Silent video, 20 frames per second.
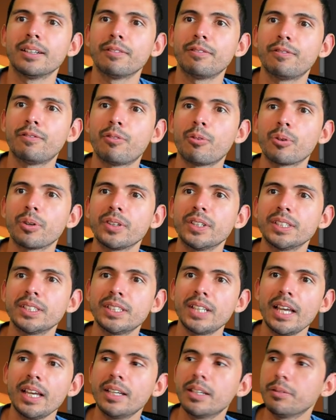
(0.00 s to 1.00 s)
for the
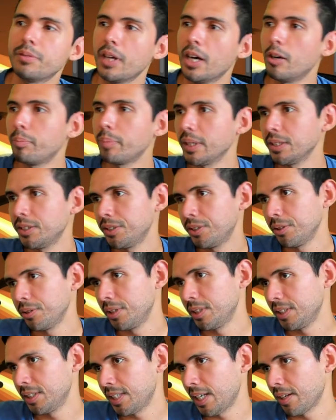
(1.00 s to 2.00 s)
sake of helping
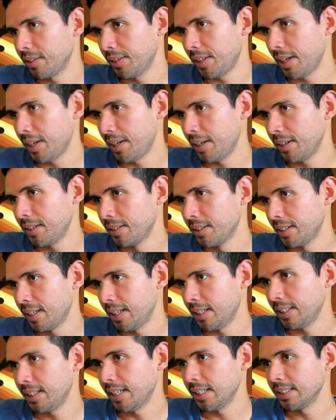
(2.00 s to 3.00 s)
students out there
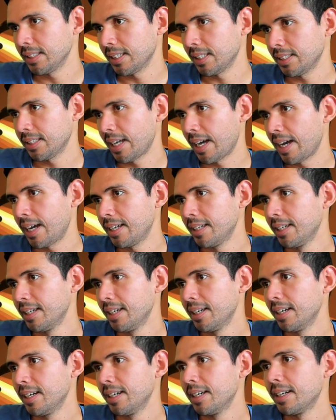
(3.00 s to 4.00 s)
and things like that,
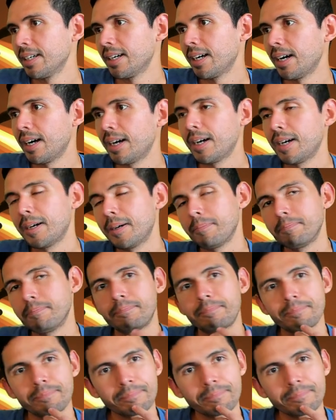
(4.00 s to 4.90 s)
come